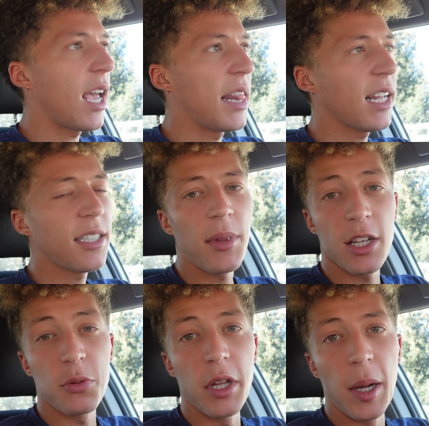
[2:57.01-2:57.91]
And that's something
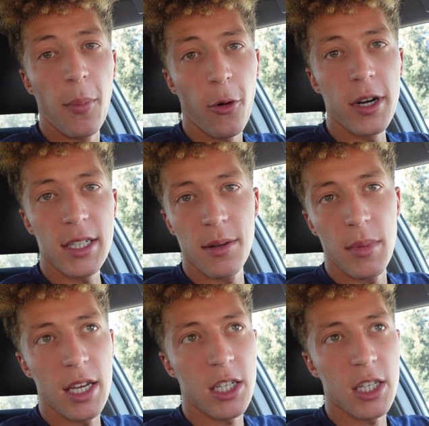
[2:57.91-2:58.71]
that's really important to me,